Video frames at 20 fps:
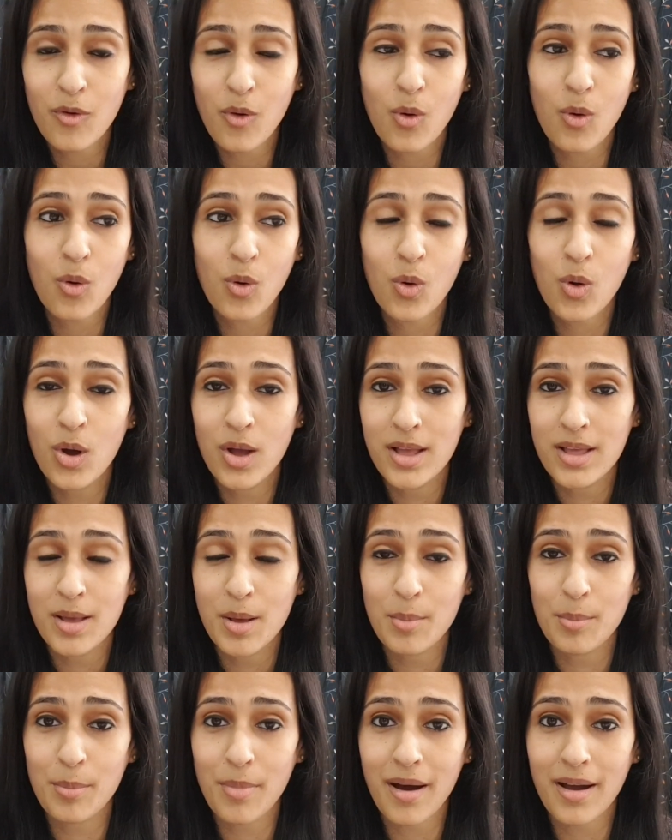for
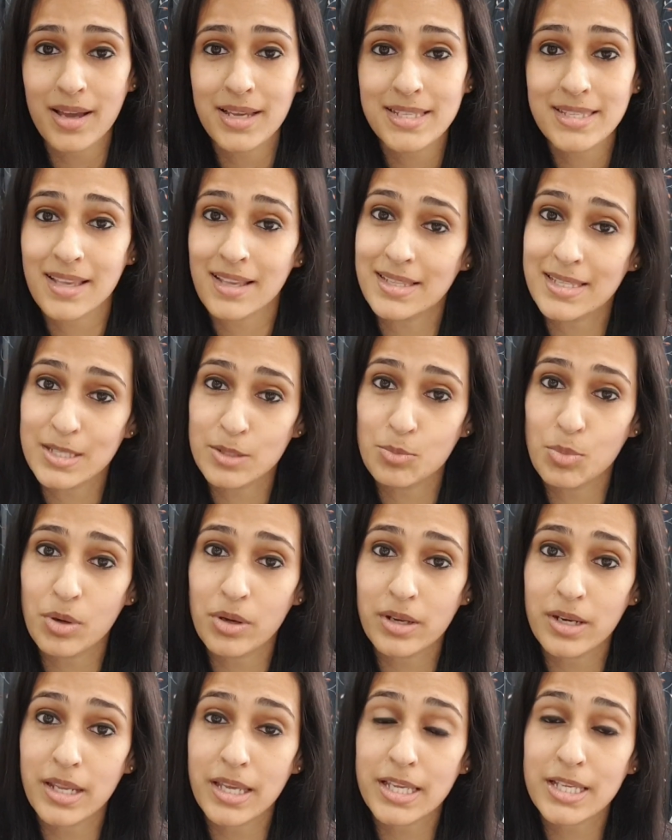my son's
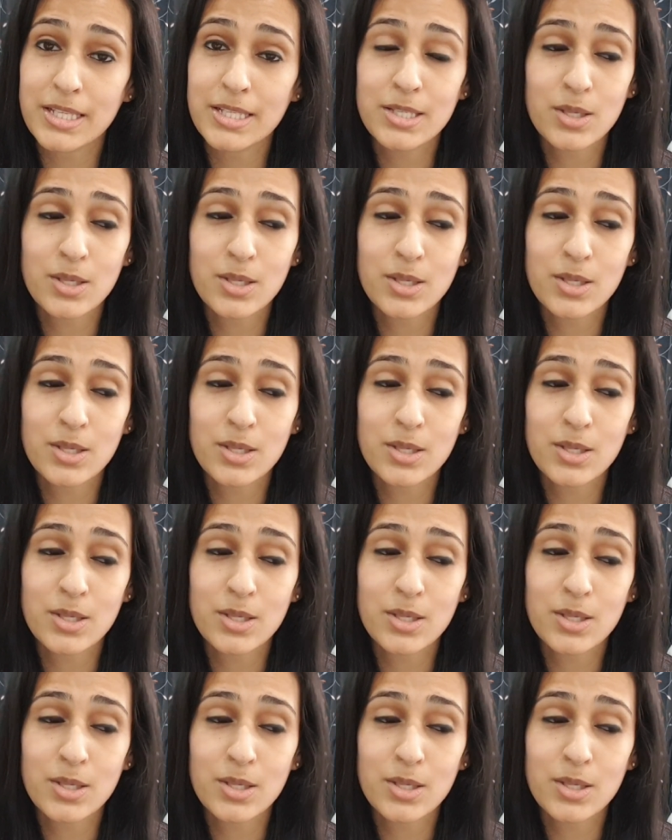birthday.